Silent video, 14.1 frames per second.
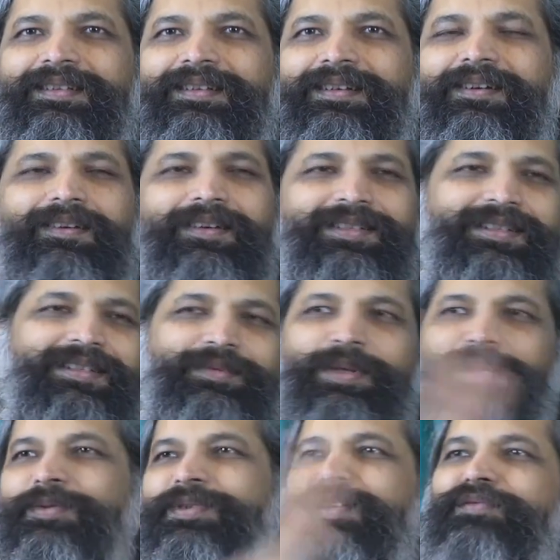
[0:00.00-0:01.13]
Oh, it's just we
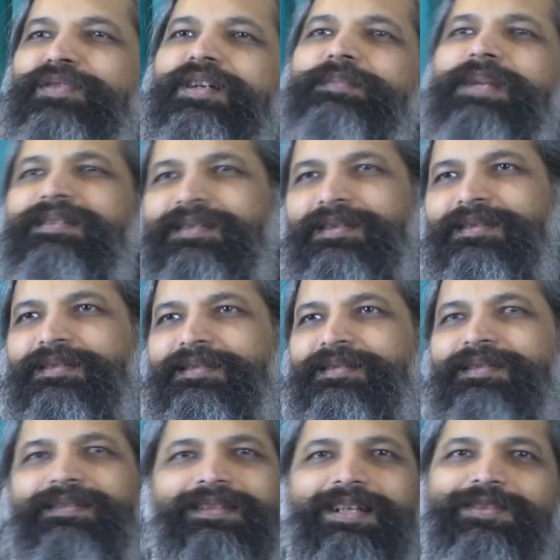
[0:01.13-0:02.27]
use different medicines.
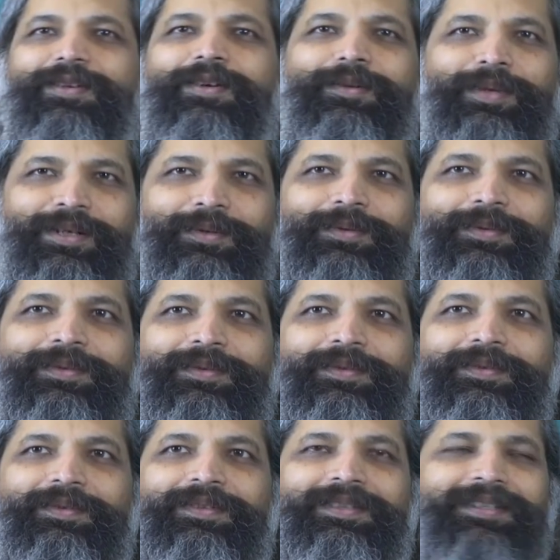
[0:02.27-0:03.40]
That's all we know,
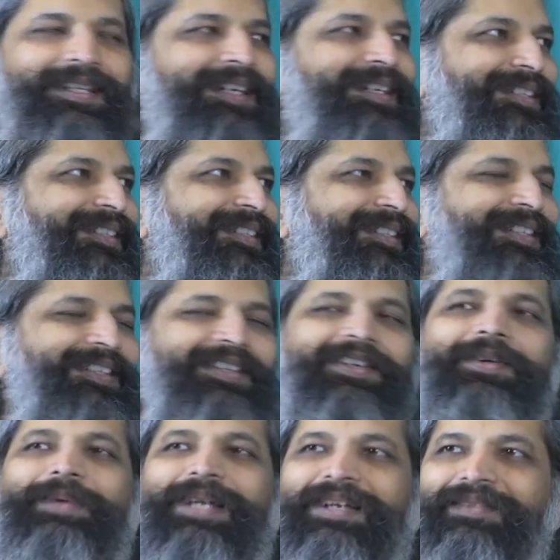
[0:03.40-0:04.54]
right?
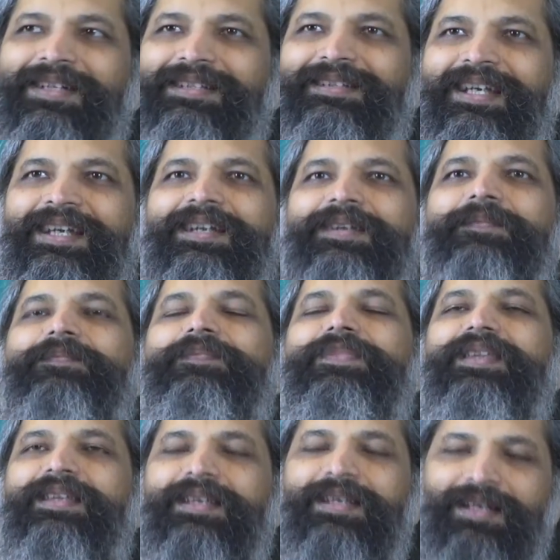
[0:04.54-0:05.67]
We can even say
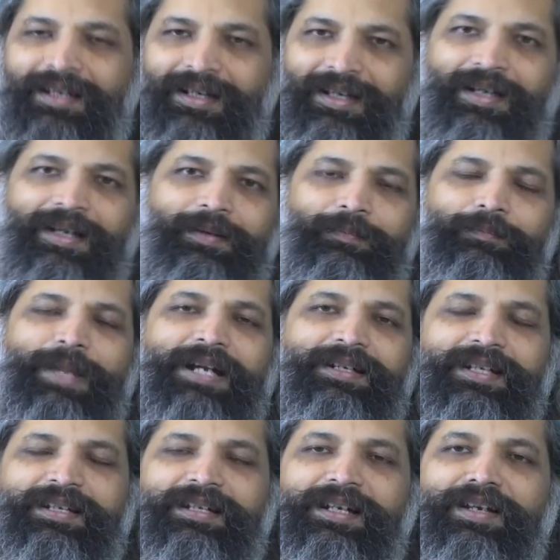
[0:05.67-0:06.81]

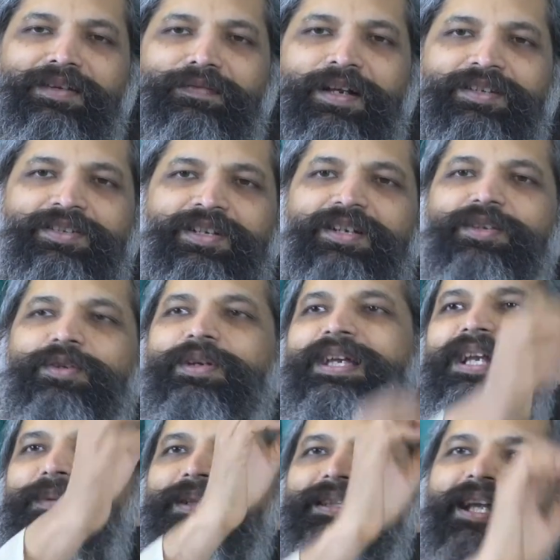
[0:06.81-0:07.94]
bacterial infection you
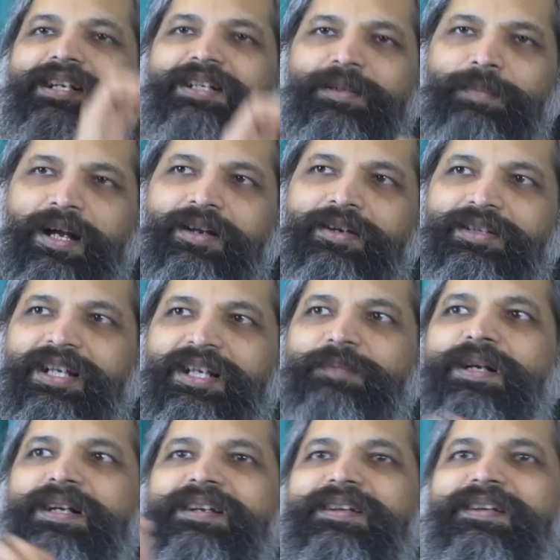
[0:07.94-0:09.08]
kill with antibiotic,
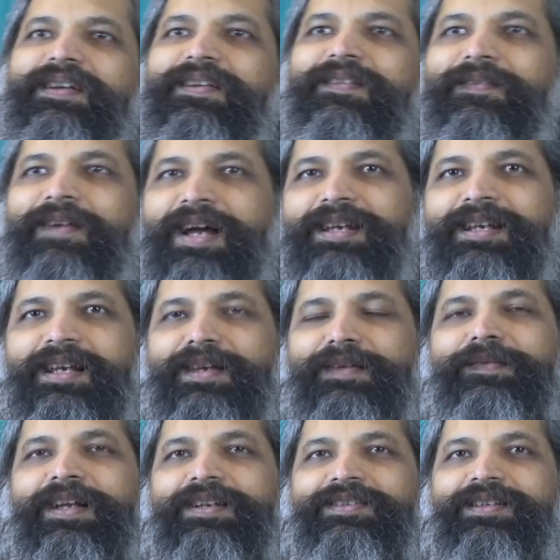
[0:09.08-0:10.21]
but viral
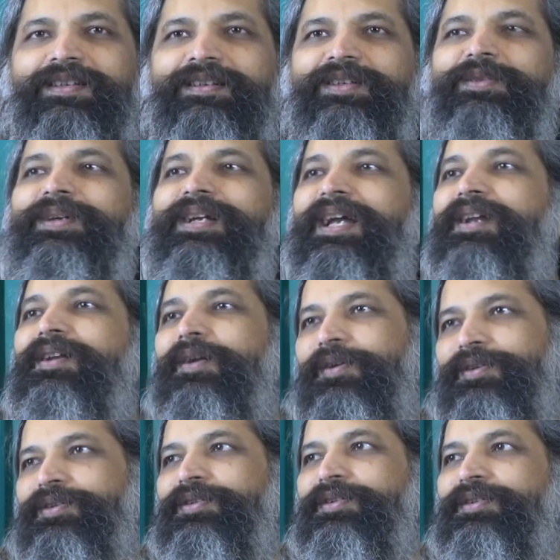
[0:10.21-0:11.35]
infection you
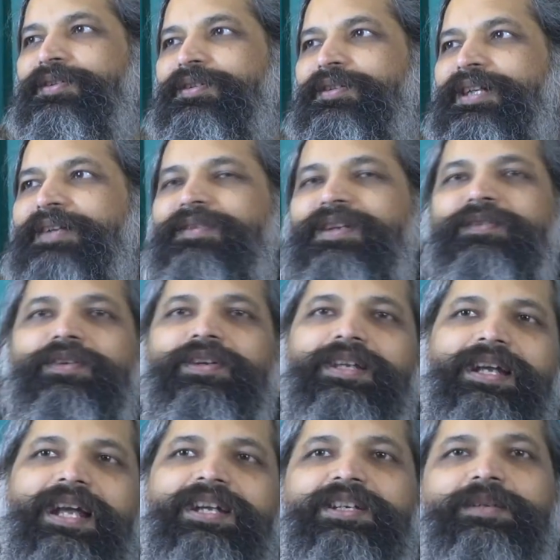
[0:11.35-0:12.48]
cannot. Even if you
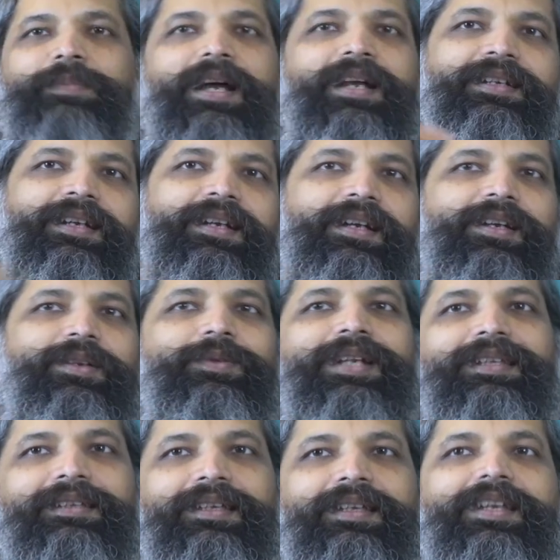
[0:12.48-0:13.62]
take antibiotic, it will do
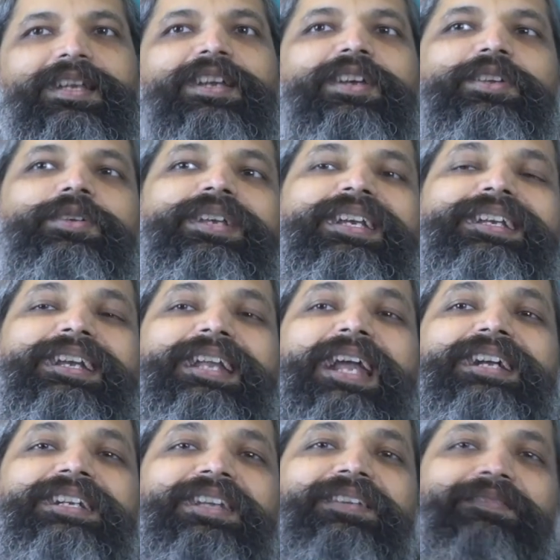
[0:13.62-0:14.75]
nothing. You need an
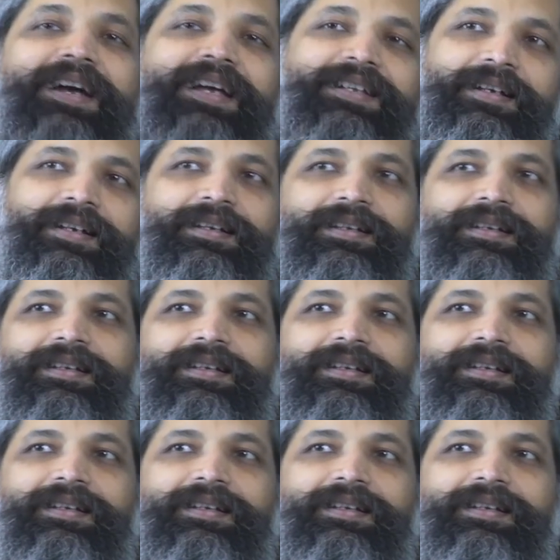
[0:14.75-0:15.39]
antiviral,